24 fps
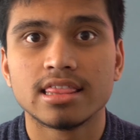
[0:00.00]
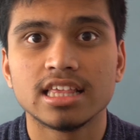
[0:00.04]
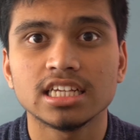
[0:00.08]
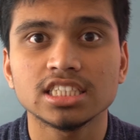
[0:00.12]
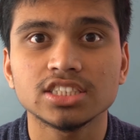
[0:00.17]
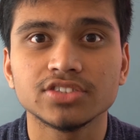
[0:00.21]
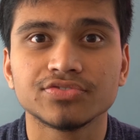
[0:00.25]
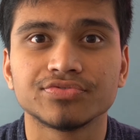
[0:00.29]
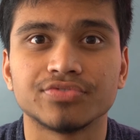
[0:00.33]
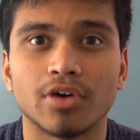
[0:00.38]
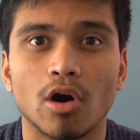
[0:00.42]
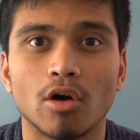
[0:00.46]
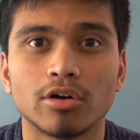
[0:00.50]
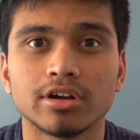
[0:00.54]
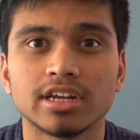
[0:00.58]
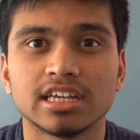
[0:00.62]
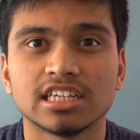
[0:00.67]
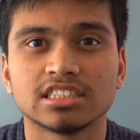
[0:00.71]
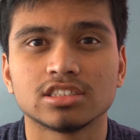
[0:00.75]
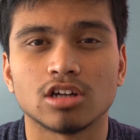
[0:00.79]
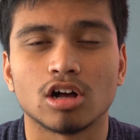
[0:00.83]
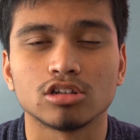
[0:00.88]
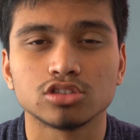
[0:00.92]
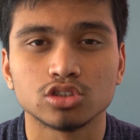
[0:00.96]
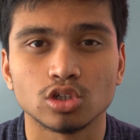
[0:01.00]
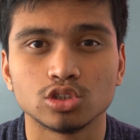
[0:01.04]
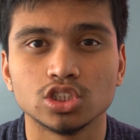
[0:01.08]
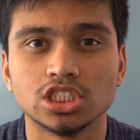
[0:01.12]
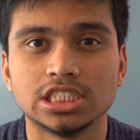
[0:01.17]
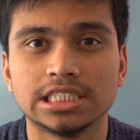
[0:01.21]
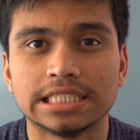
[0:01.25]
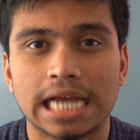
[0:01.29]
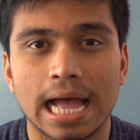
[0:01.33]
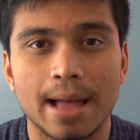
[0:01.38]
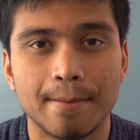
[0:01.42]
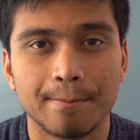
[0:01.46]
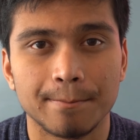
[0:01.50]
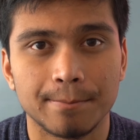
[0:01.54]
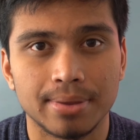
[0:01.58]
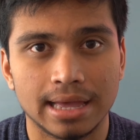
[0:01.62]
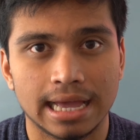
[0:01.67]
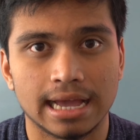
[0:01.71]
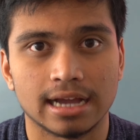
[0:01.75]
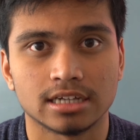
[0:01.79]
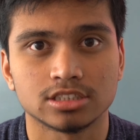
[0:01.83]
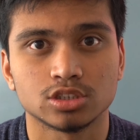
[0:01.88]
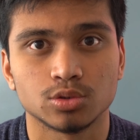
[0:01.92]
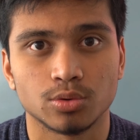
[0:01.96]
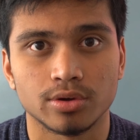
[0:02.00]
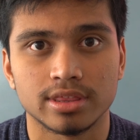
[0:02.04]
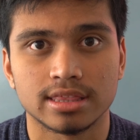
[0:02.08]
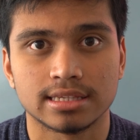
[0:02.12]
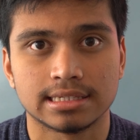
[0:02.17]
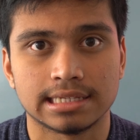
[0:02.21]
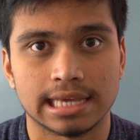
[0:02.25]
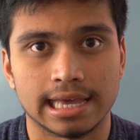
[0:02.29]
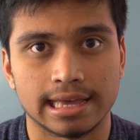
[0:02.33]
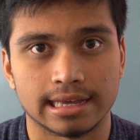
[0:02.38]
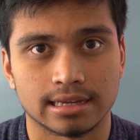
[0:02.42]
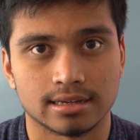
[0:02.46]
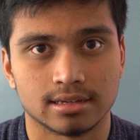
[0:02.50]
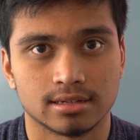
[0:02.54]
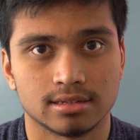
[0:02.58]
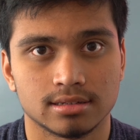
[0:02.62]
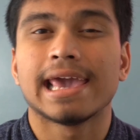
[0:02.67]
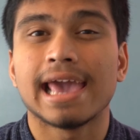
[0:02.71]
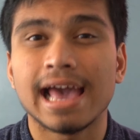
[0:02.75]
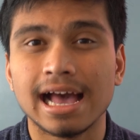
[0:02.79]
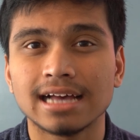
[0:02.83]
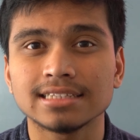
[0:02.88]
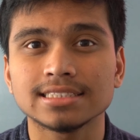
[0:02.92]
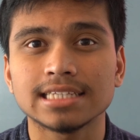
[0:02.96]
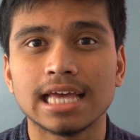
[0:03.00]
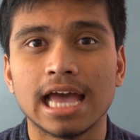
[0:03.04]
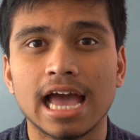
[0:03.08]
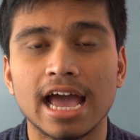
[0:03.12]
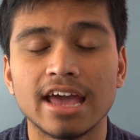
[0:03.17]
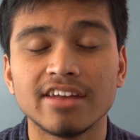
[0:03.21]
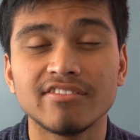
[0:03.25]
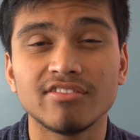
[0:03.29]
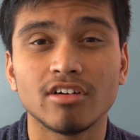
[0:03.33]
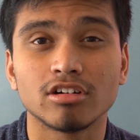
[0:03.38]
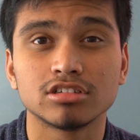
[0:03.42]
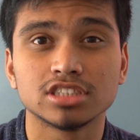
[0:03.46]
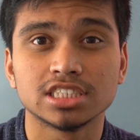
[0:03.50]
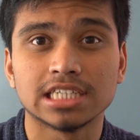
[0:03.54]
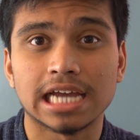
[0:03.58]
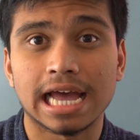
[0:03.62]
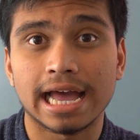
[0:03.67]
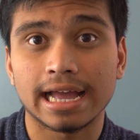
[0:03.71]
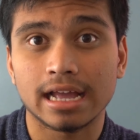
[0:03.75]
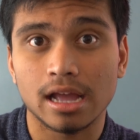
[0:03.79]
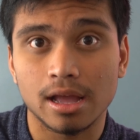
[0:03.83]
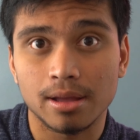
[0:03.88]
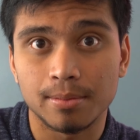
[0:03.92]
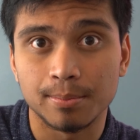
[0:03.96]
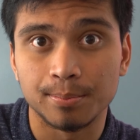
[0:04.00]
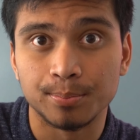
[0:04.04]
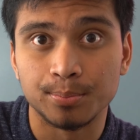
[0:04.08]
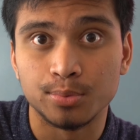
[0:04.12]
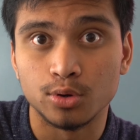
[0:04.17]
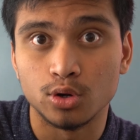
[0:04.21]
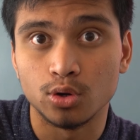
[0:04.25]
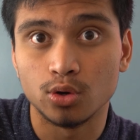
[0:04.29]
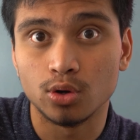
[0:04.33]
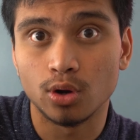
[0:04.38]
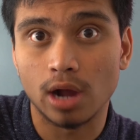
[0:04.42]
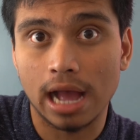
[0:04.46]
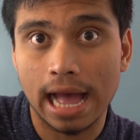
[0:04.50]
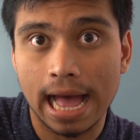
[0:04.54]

This phone is also jam-packed with tech. It has a headphone jack, Boo